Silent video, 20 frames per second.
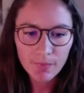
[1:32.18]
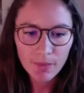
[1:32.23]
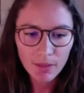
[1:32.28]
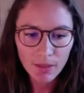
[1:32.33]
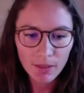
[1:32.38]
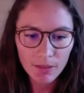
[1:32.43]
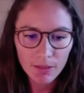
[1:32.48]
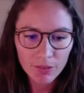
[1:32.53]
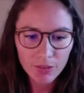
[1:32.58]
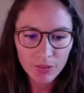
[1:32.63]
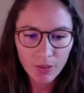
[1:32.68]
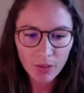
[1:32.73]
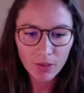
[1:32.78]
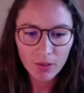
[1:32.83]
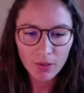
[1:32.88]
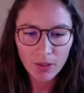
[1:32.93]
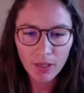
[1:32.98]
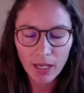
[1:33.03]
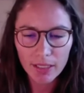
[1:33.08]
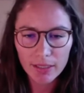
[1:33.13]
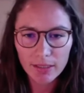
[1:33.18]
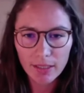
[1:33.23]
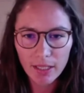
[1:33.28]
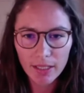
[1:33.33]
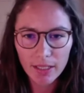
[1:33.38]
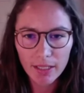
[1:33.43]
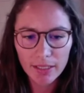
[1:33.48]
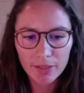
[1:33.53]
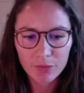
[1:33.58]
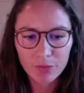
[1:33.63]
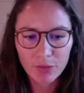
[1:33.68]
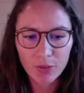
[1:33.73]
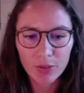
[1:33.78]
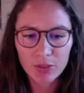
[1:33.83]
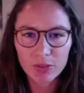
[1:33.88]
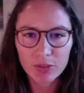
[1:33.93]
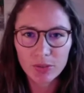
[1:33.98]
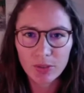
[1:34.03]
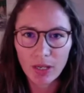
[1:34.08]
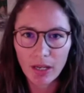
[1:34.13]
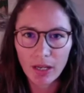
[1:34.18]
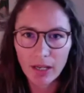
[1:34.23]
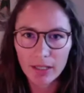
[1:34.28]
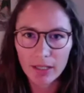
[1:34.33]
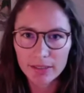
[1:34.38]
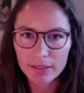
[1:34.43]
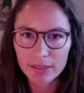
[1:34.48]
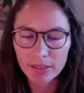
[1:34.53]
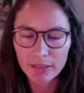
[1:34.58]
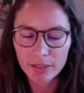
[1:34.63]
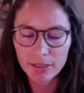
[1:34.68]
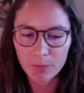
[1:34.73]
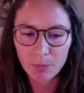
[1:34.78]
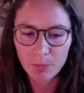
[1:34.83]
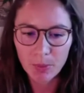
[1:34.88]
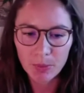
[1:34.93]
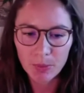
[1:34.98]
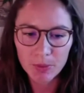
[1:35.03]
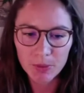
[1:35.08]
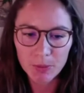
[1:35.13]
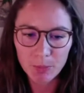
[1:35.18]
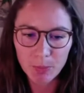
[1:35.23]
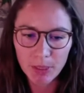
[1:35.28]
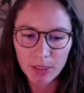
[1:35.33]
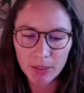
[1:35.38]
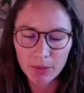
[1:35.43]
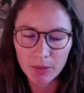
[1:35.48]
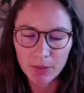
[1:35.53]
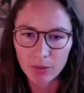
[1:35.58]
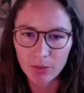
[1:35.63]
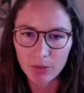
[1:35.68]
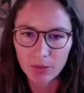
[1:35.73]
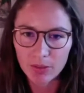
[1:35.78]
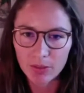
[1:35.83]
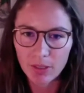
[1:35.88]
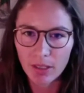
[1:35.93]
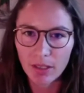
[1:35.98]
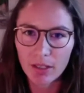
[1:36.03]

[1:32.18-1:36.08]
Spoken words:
So I'd like first to ask both speakers